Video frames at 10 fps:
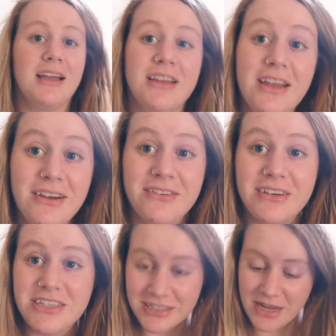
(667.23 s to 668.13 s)
Hello.
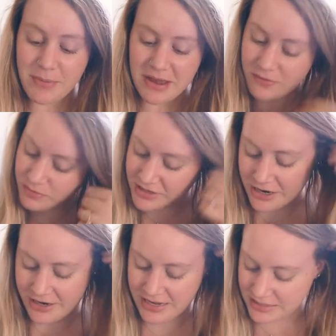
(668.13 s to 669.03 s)
We just got back from
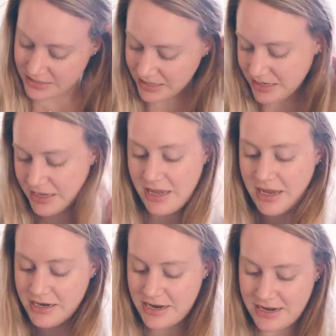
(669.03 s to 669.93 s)
Target.
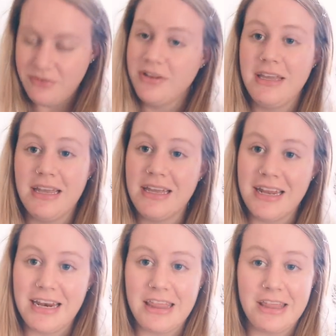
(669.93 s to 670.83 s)
And I didn't really get
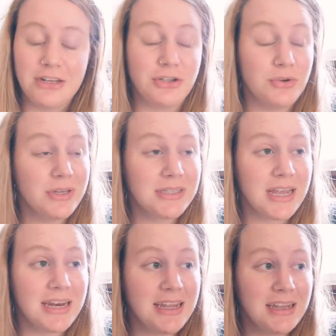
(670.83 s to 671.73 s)
anything too
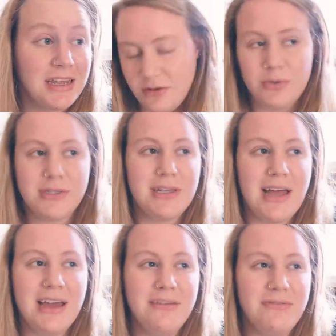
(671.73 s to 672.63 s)
exciting. There was a
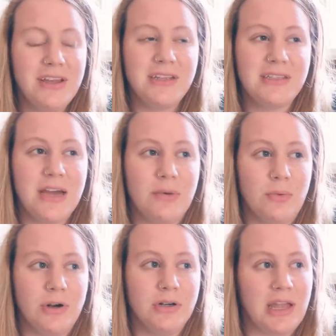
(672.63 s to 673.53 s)
lot of things that
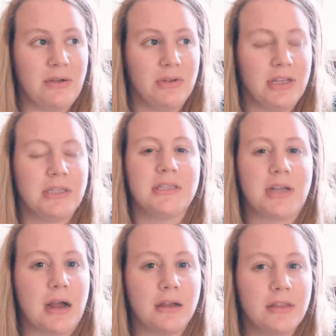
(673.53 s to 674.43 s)
weren't like really in
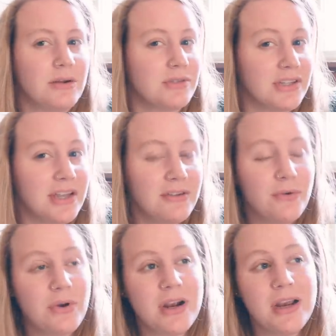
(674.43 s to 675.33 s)
stock that I was looking
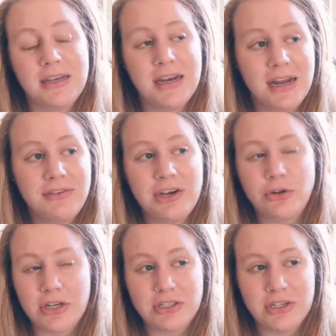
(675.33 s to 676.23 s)
for. They didn't have any
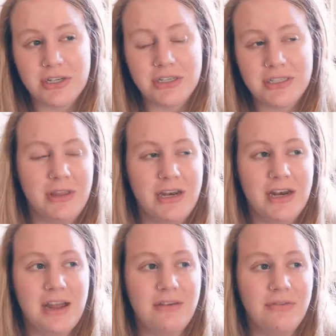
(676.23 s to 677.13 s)
dressers. They
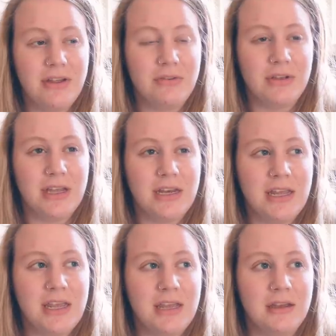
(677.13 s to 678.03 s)
didn't have like really
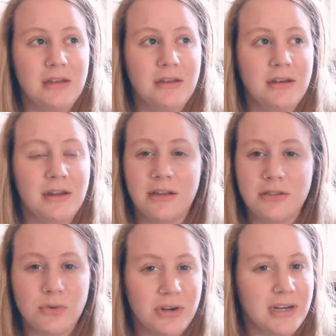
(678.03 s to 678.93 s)
any
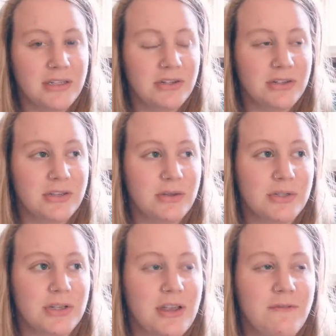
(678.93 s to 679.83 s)
necklace organizers that I
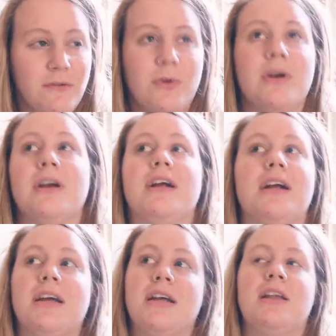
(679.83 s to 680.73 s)
was looking
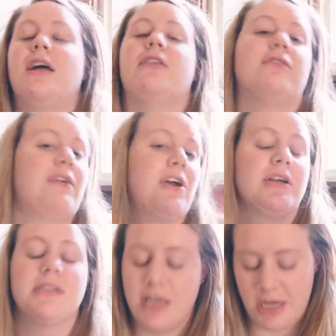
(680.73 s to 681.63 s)
for. Other
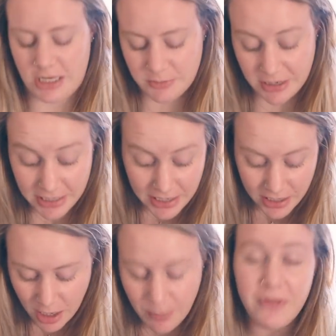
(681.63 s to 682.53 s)
various things. So I did get
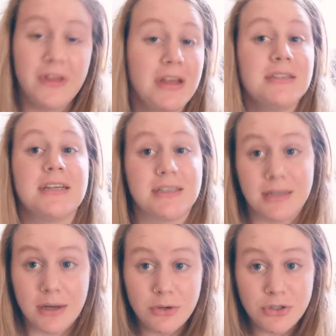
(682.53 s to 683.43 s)
a couple things. And I
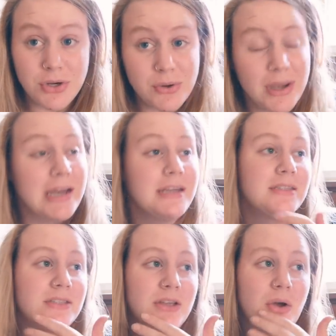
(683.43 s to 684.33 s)
said I would show you
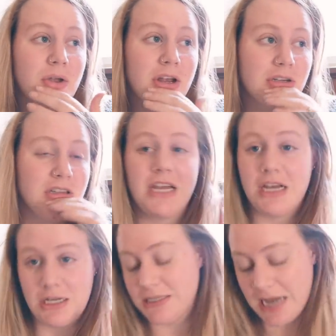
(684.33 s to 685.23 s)
guys. So here's like
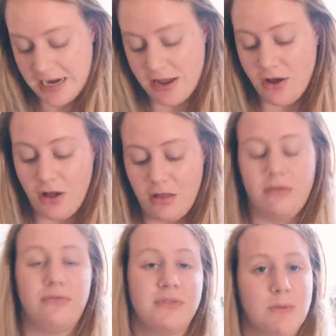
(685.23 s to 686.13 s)
a tiny haul
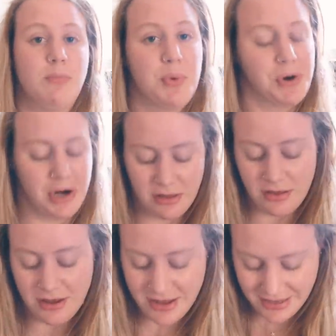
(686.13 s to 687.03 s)
of some boring
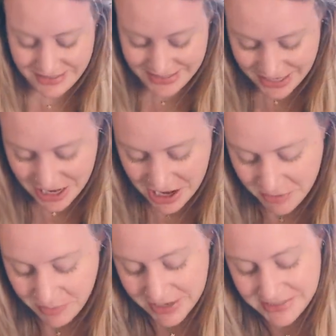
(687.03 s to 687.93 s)

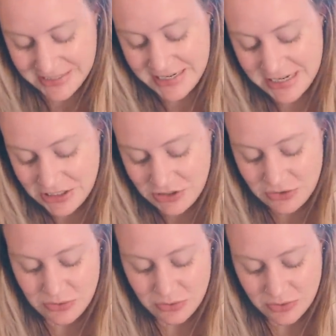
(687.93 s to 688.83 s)
things. But I did get
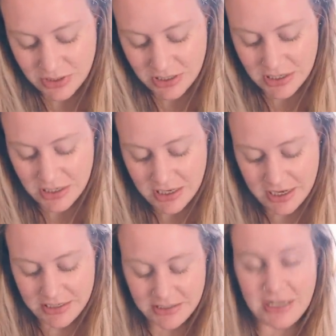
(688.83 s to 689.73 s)
2
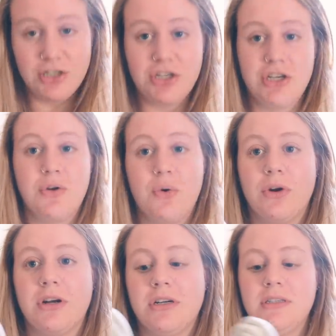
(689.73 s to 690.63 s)
extension
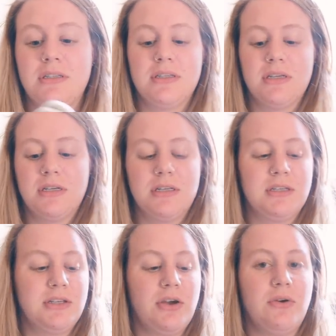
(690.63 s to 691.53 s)
cords.
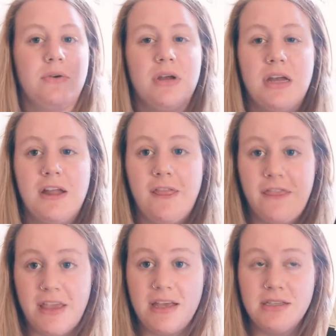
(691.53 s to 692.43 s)
So
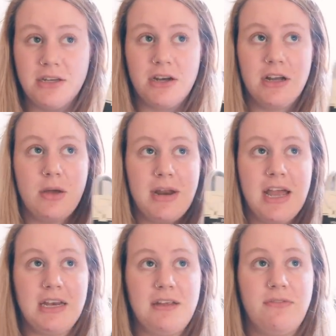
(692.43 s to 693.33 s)
these are going to come in
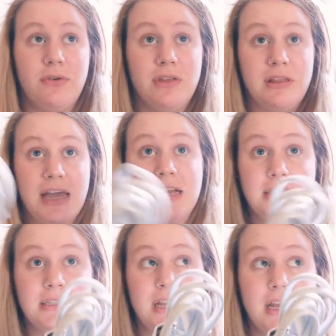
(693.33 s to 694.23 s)
handy for the
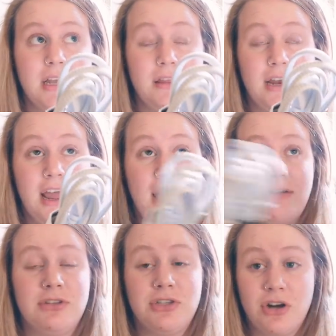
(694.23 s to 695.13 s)
lights that I
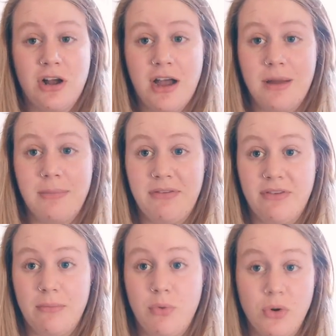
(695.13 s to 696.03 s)
have strung on my
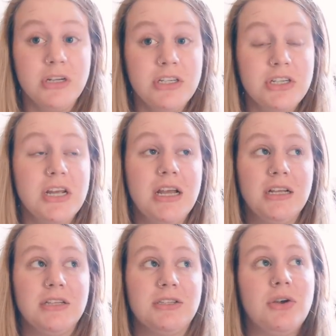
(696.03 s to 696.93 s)
front porch.
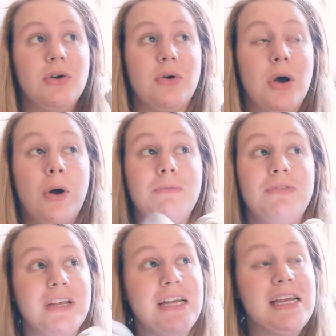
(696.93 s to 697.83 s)
So
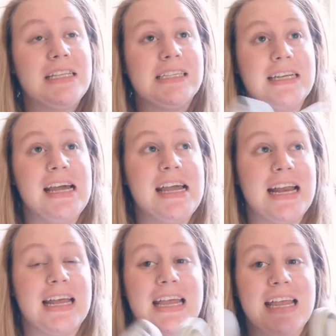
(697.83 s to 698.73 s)
hopefully tonight
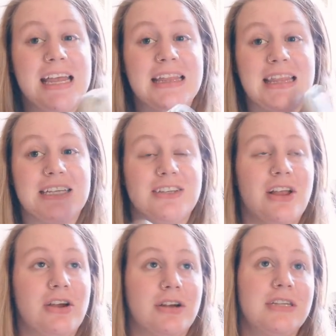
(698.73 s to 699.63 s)
I can get this
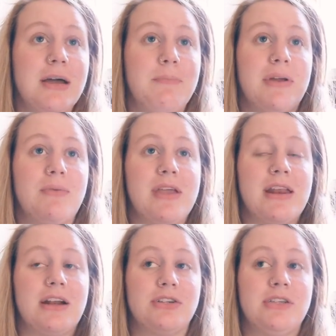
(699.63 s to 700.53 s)
all hooked up and we
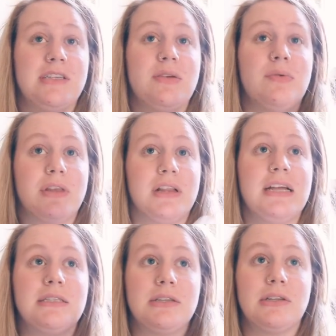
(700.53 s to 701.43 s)
can actually see what the
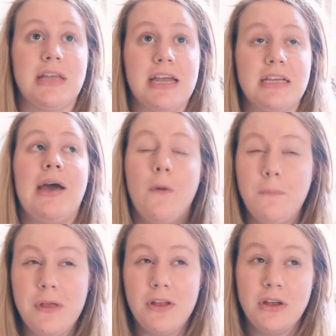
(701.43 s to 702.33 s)
lights look like. I
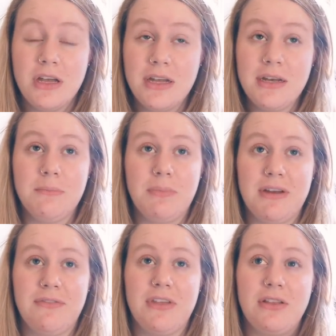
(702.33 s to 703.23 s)
hope they look good, but
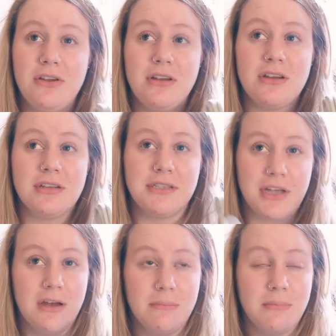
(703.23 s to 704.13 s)
if they look
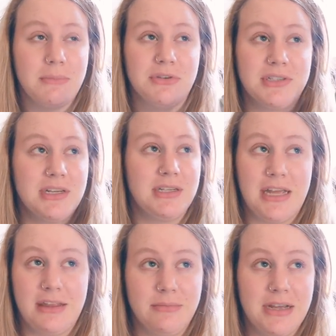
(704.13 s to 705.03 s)
dumb, I'm just going to
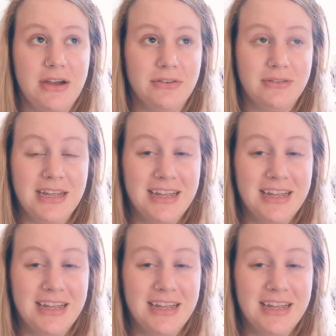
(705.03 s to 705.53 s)
take them down.